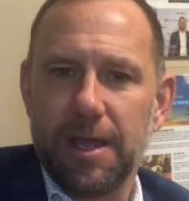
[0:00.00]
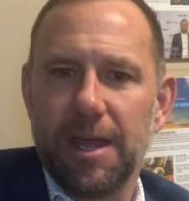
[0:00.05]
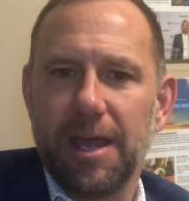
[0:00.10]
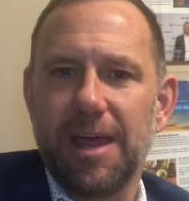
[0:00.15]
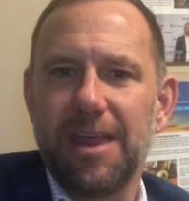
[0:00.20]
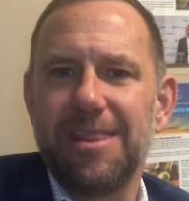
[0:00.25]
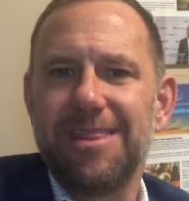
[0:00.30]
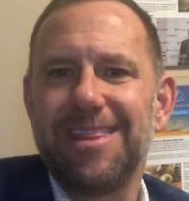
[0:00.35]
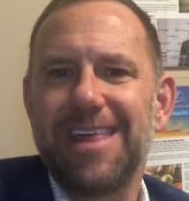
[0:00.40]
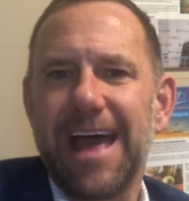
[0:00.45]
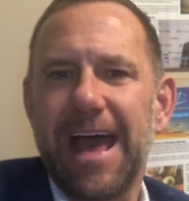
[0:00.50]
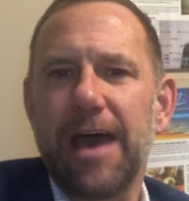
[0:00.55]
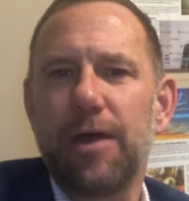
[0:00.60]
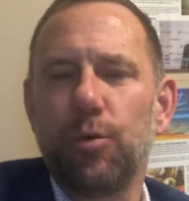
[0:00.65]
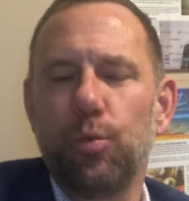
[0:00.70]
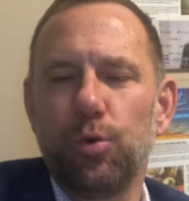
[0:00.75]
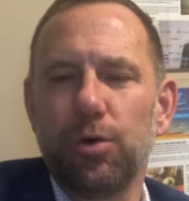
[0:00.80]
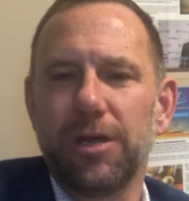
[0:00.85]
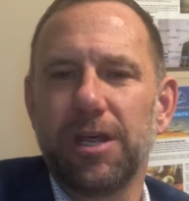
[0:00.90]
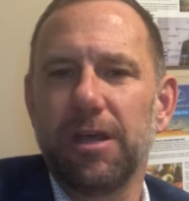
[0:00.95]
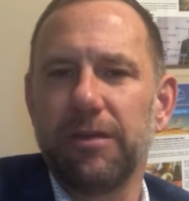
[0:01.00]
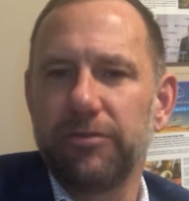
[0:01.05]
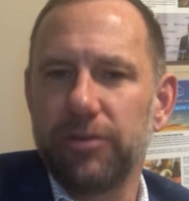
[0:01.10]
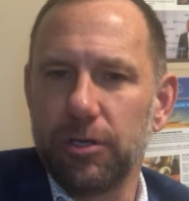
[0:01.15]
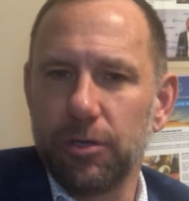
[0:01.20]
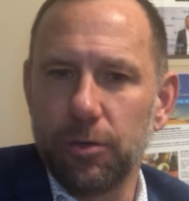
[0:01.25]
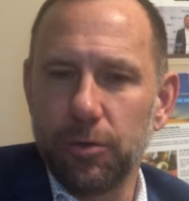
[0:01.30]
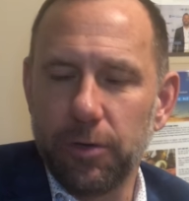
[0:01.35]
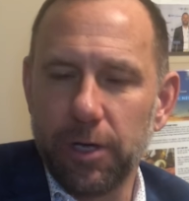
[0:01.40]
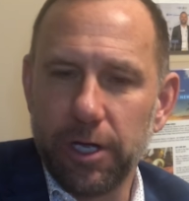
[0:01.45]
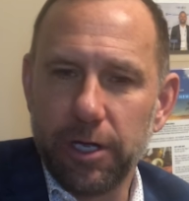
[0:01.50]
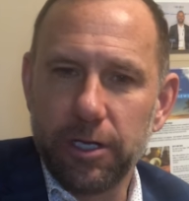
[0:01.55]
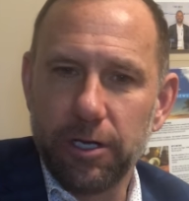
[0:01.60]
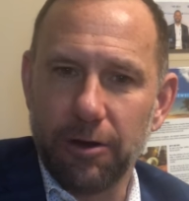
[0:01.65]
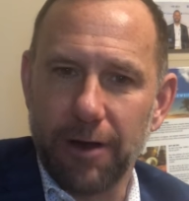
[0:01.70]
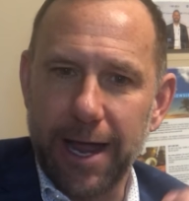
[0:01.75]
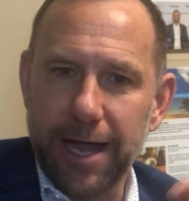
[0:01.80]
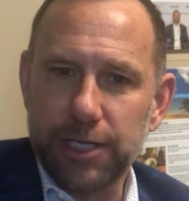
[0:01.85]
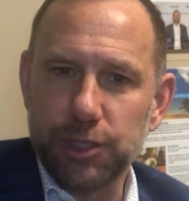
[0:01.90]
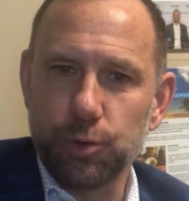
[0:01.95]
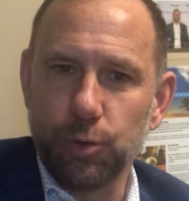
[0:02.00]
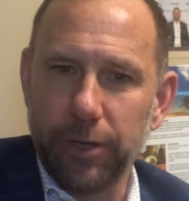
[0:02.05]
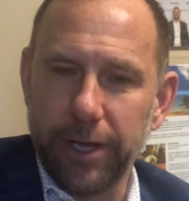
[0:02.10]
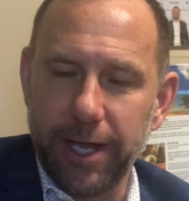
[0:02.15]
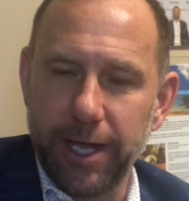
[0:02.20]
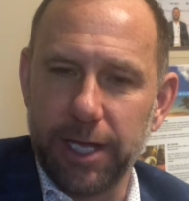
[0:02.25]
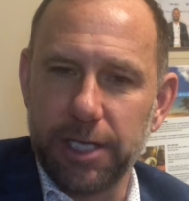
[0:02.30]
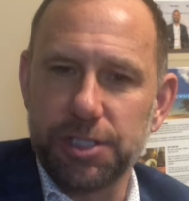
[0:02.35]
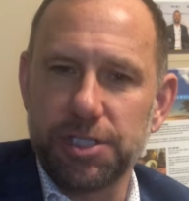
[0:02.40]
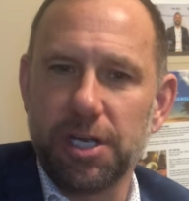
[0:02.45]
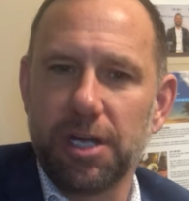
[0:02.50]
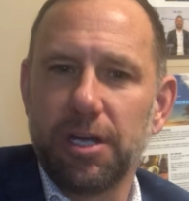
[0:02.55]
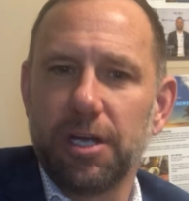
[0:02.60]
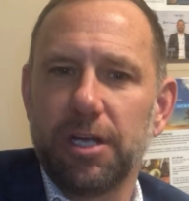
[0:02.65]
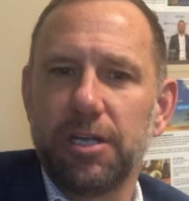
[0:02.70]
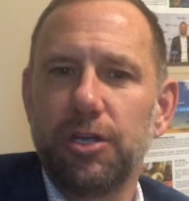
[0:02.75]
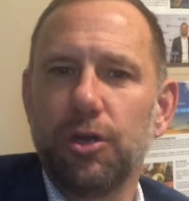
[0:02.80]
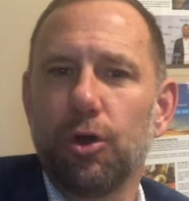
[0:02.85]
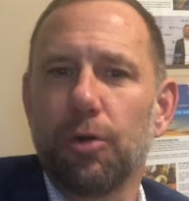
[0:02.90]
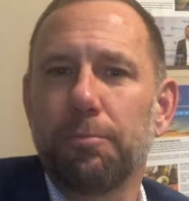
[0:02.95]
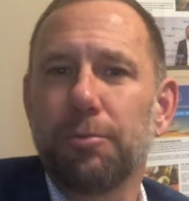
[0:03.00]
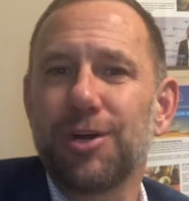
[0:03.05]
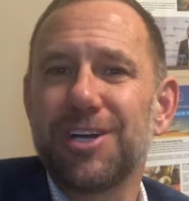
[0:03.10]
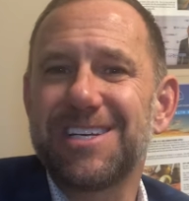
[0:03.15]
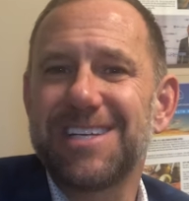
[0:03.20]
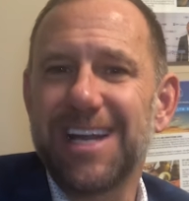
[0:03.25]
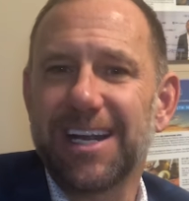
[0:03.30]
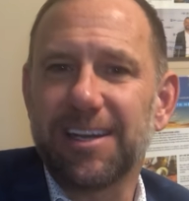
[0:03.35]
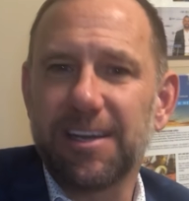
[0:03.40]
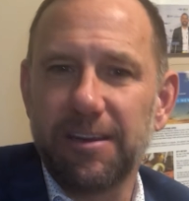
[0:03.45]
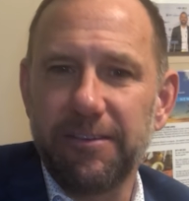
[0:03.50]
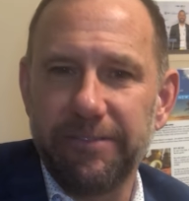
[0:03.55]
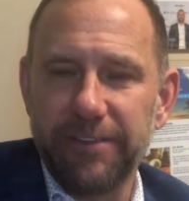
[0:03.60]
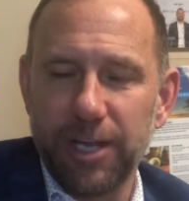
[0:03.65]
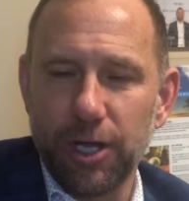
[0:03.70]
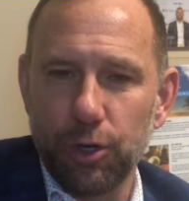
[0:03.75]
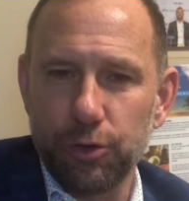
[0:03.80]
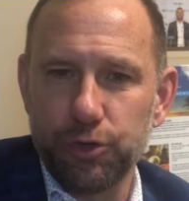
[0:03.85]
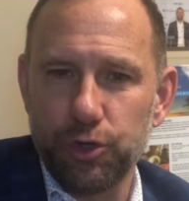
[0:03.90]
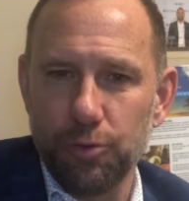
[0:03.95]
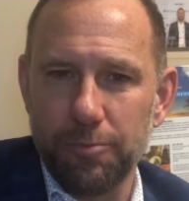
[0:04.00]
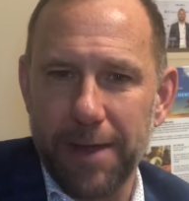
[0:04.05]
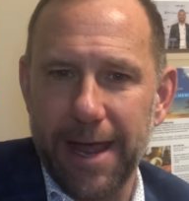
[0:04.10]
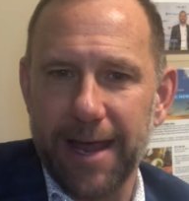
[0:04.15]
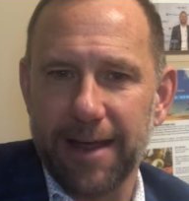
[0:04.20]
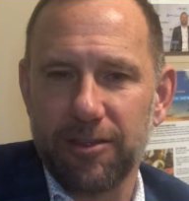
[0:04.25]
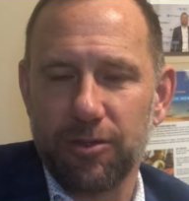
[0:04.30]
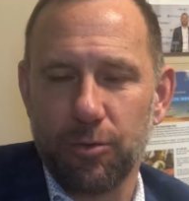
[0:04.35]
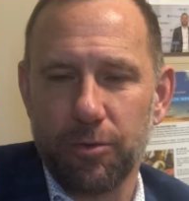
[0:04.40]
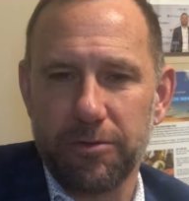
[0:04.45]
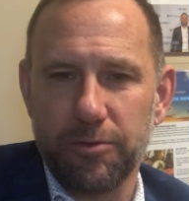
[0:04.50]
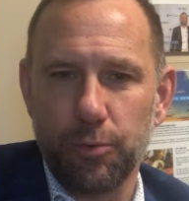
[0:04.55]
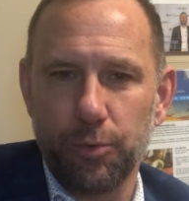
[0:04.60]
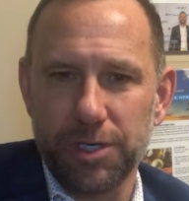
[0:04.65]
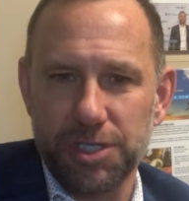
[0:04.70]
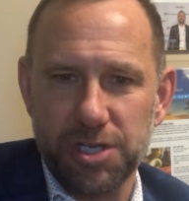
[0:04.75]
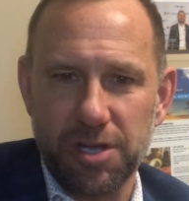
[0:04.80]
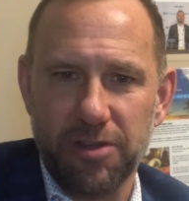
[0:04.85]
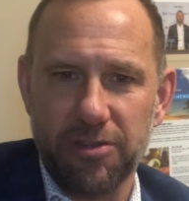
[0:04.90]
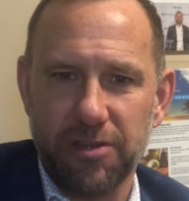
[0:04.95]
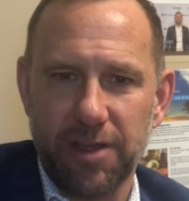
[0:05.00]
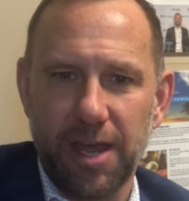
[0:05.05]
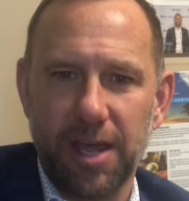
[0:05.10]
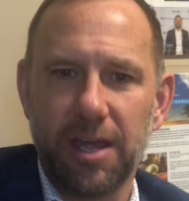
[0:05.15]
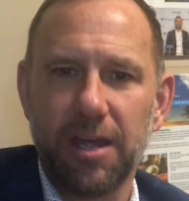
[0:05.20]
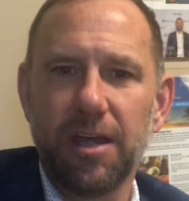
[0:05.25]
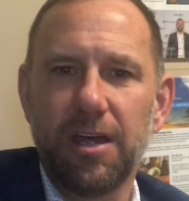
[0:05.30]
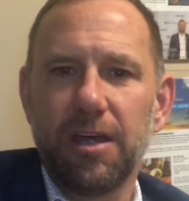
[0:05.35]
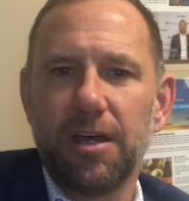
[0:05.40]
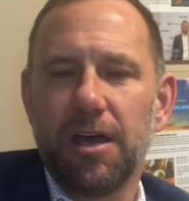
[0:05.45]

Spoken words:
And that will give you your actual age, your predicted VO2 max, which is a